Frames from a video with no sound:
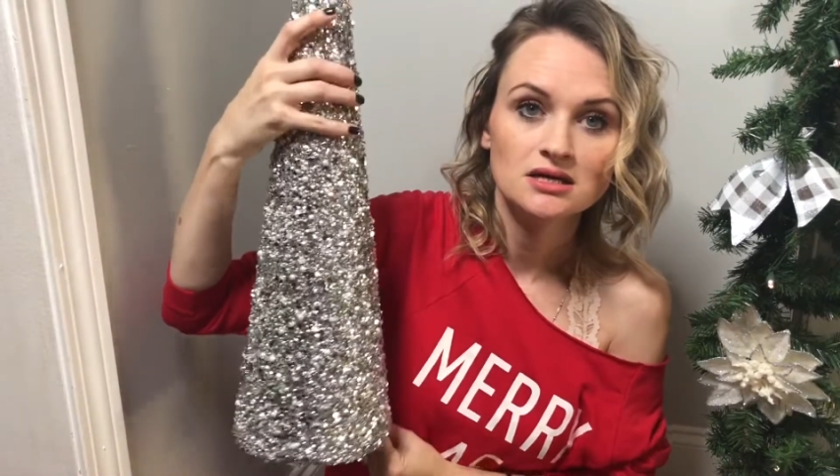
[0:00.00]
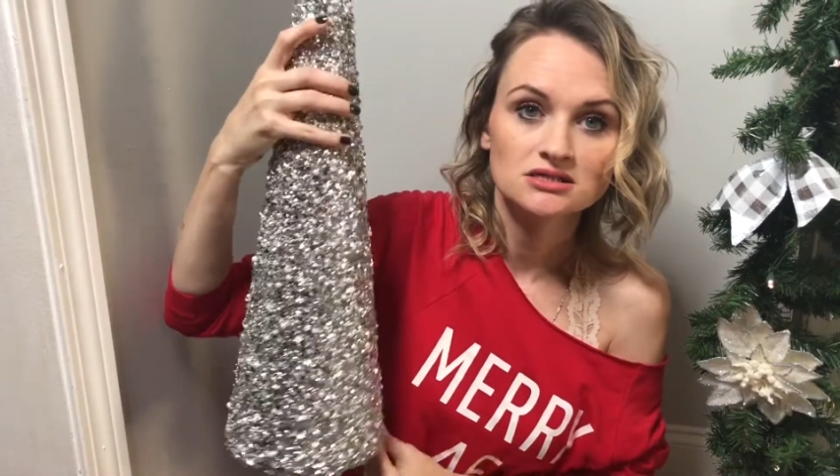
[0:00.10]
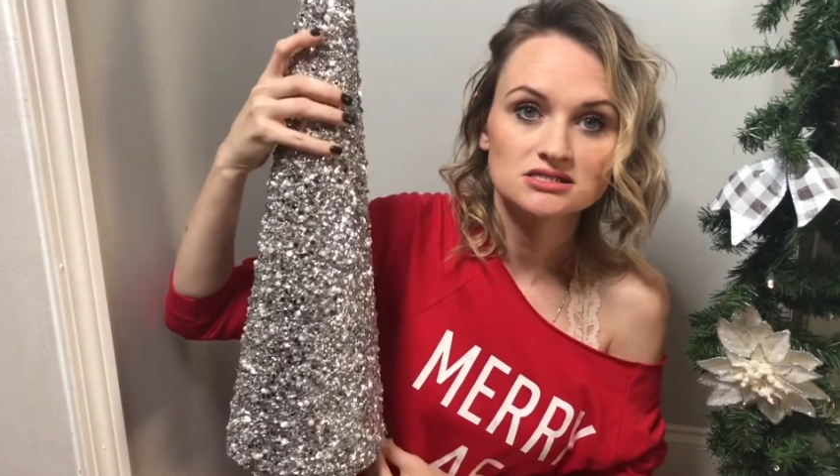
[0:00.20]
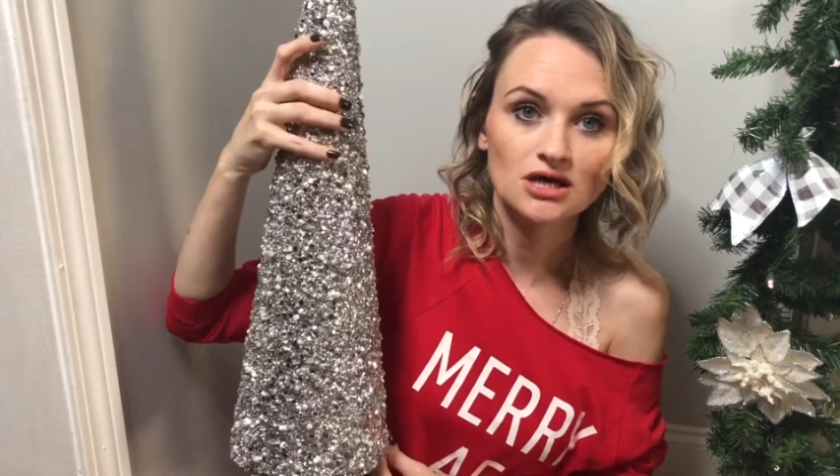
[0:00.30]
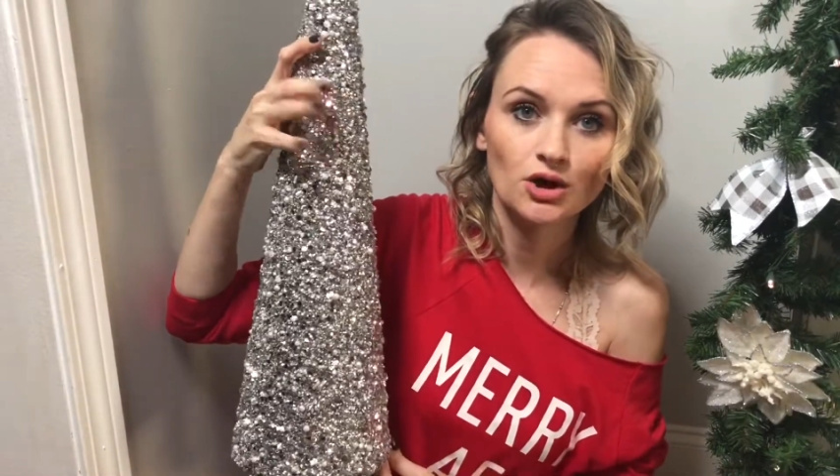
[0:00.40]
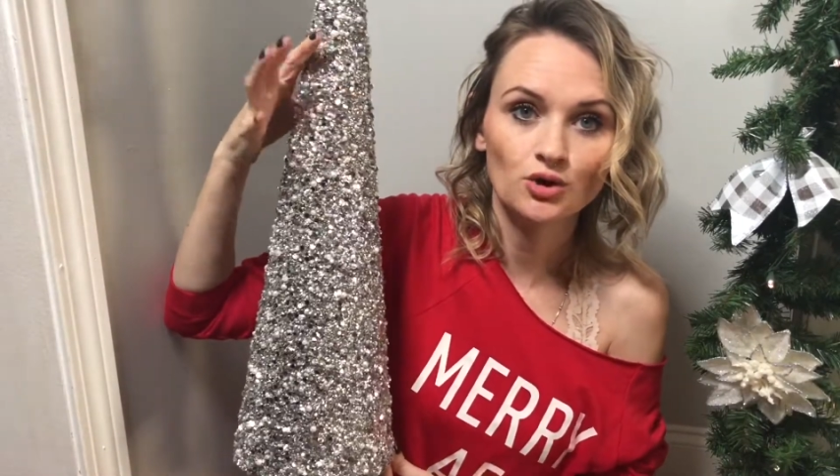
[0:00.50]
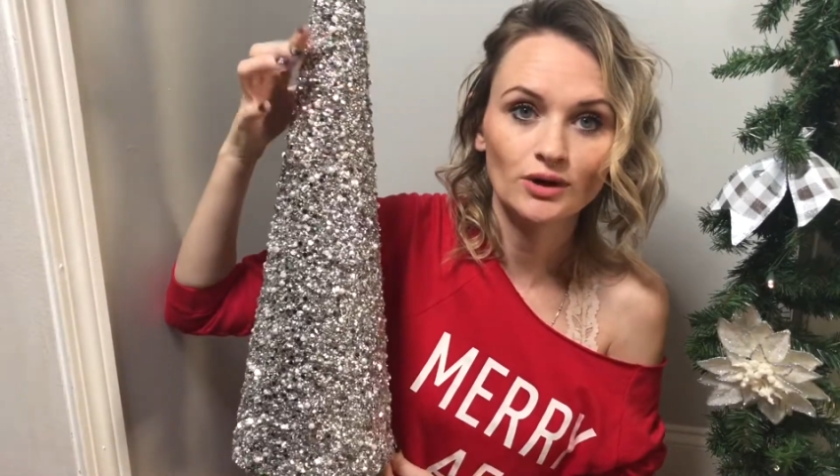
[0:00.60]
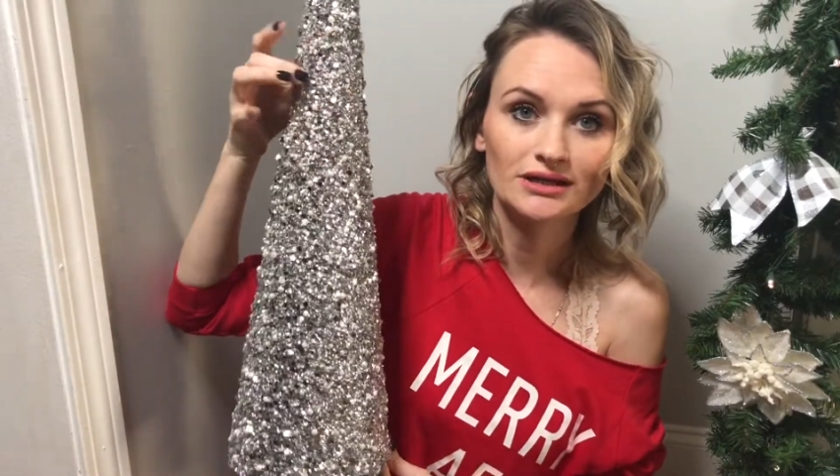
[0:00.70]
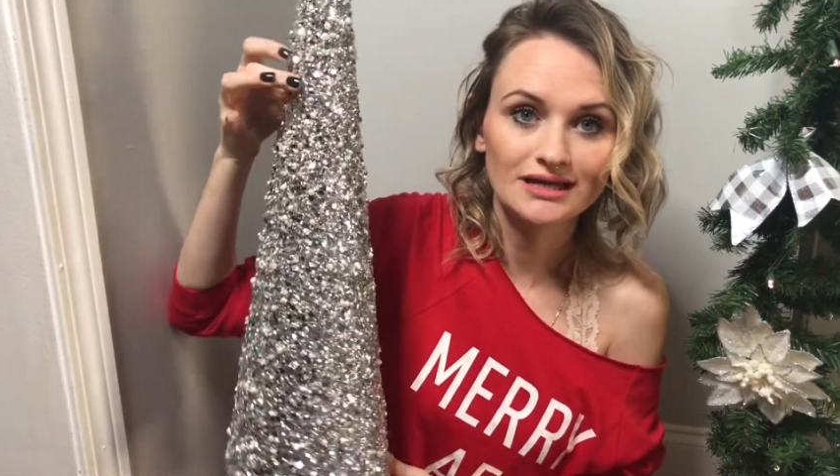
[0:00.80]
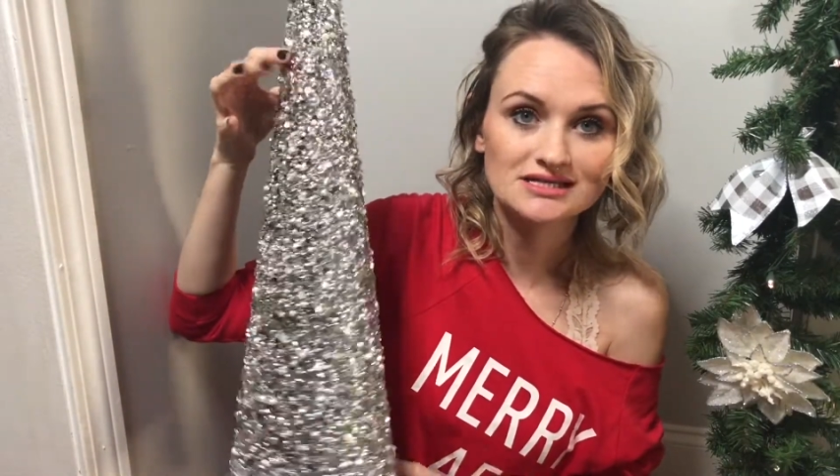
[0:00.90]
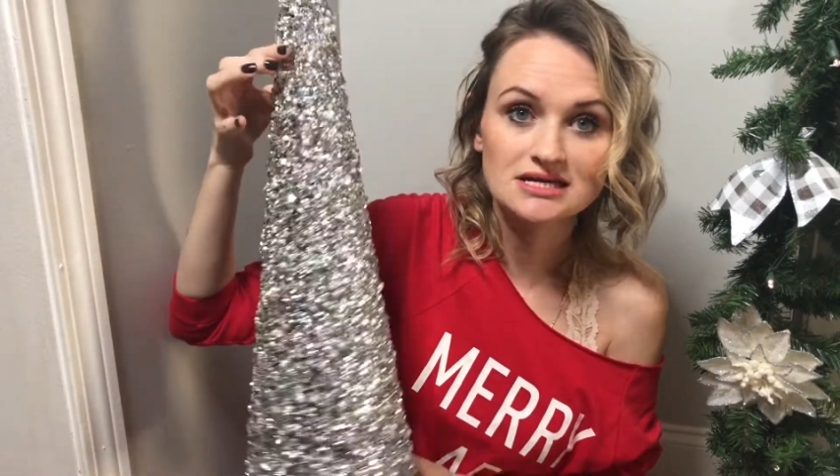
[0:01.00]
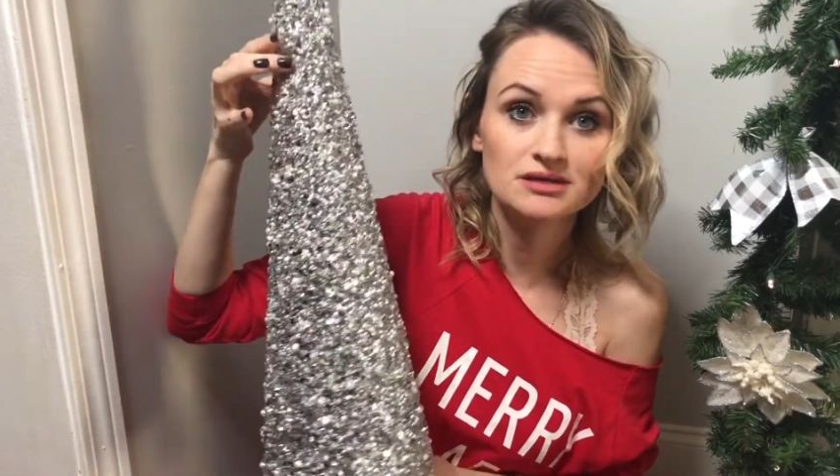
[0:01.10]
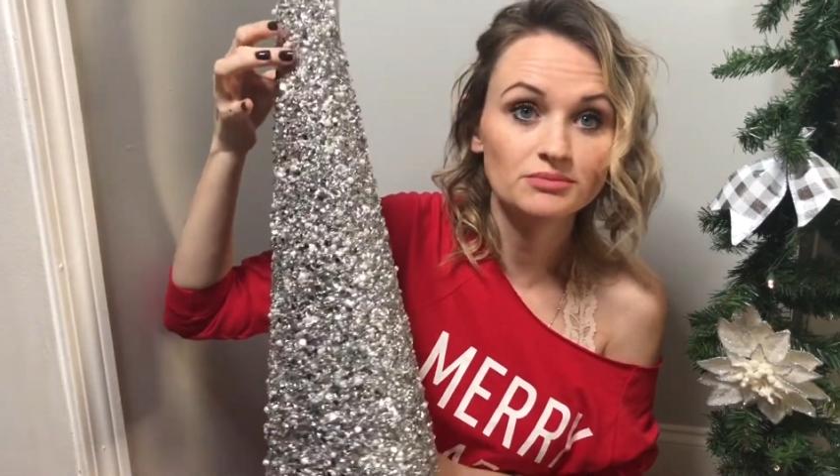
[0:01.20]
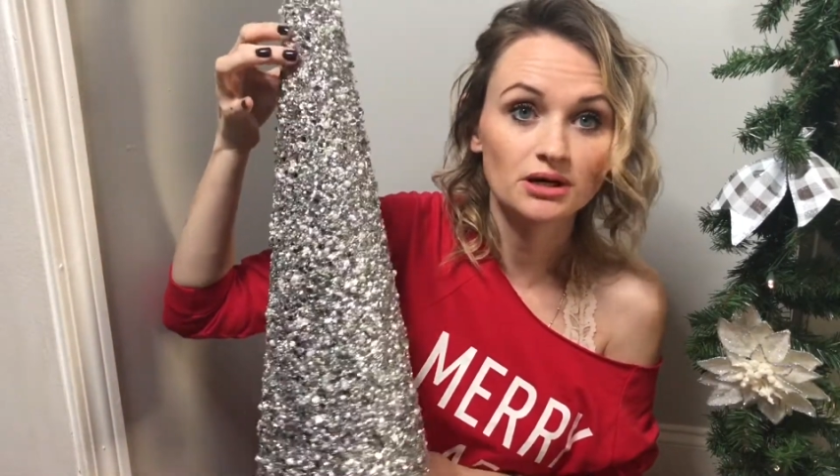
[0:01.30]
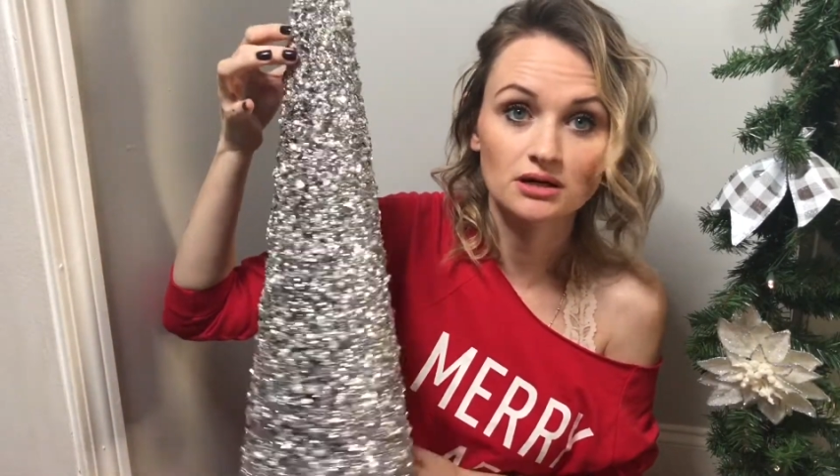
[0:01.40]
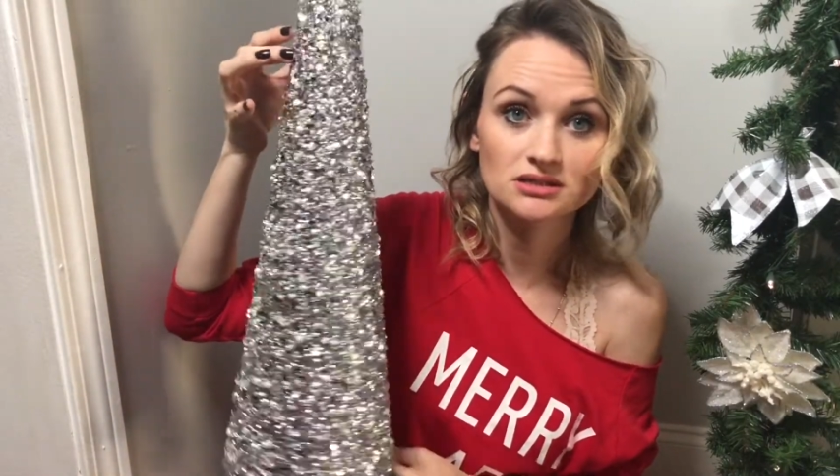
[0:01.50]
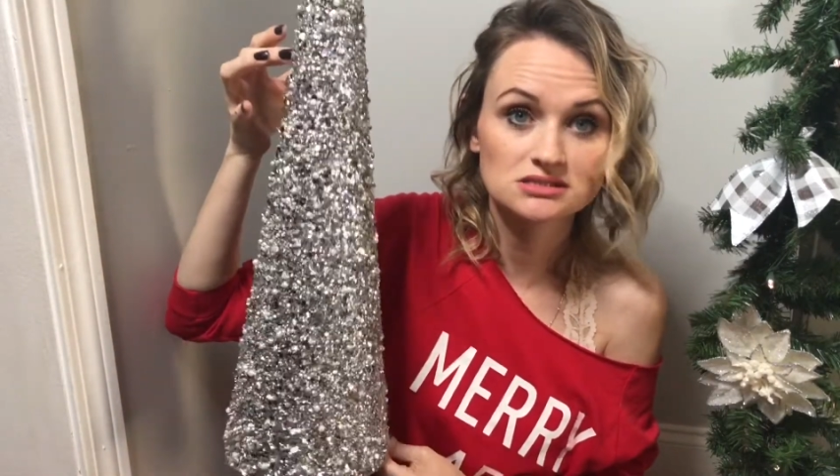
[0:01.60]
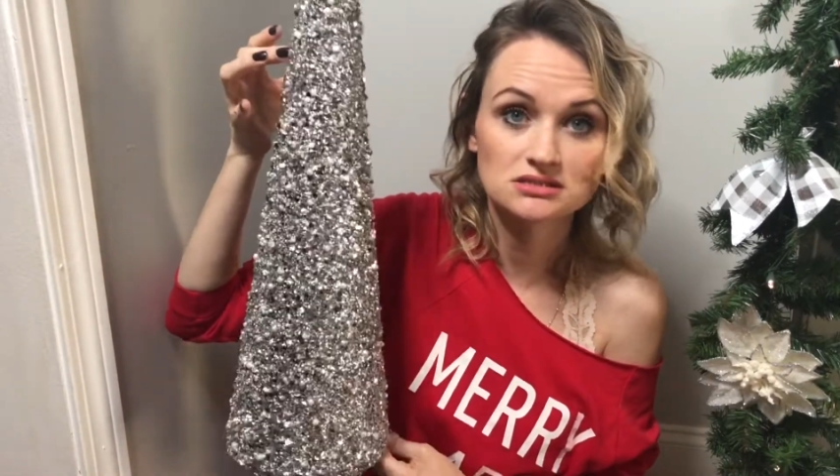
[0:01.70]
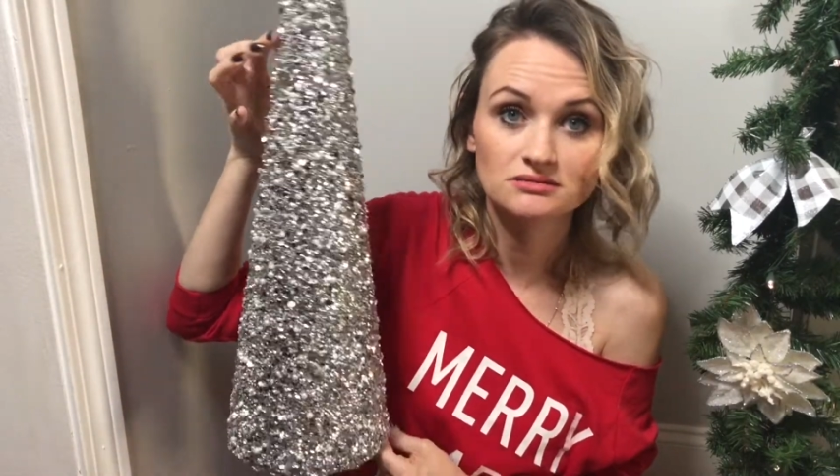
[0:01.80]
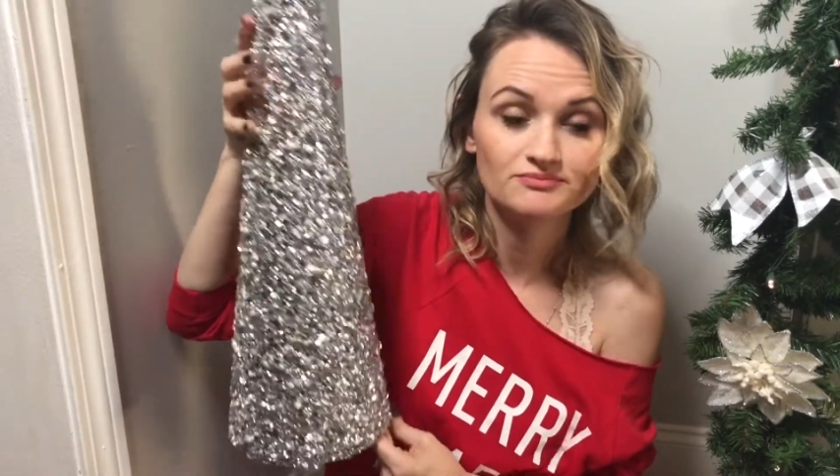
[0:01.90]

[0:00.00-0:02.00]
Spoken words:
So like 10 bucks.